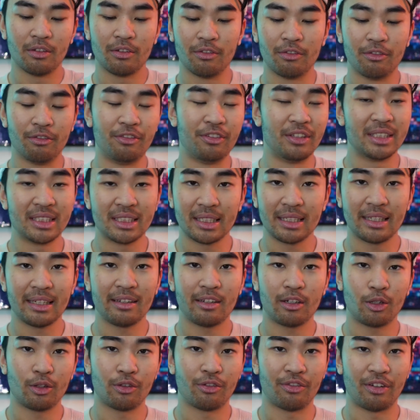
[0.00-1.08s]
visited
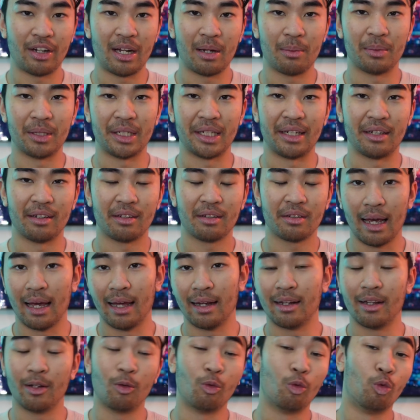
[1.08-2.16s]
her family,
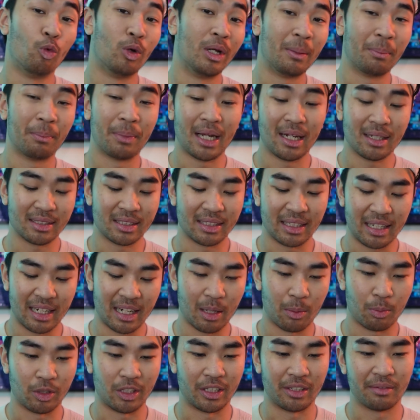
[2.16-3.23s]
and then went back to
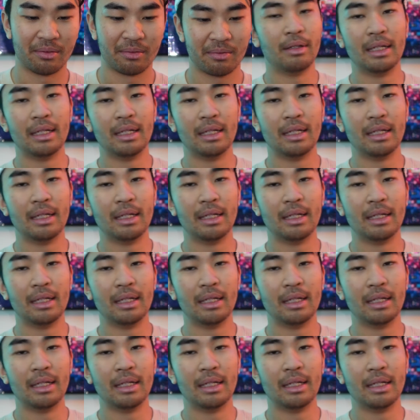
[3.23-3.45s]
Cameron.